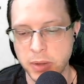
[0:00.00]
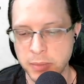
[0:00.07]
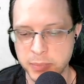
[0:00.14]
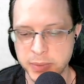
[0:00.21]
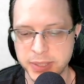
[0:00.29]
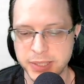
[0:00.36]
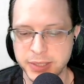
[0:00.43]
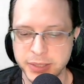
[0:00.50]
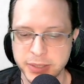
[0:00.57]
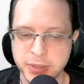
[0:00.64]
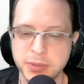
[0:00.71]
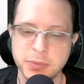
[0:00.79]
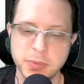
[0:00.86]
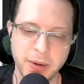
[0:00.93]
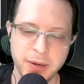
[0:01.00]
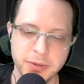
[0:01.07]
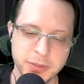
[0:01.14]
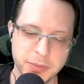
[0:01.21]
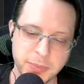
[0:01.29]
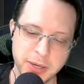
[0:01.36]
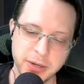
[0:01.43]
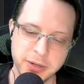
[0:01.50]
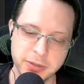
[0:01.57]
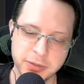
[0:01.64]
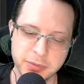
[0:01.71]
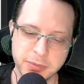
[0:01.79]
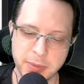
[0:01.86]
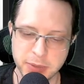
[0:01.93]
and potentially destroyed our
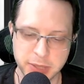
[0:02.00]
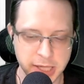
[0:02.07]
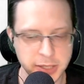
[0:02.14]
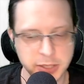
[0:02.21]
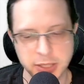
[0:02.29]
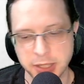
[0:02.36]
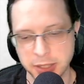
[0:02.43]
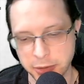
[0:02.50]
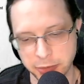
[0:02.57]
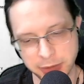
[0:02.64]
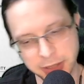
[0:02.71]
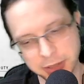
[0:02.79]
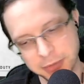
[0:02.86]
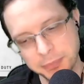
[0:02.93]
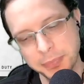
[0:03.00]
superior's reputation and career.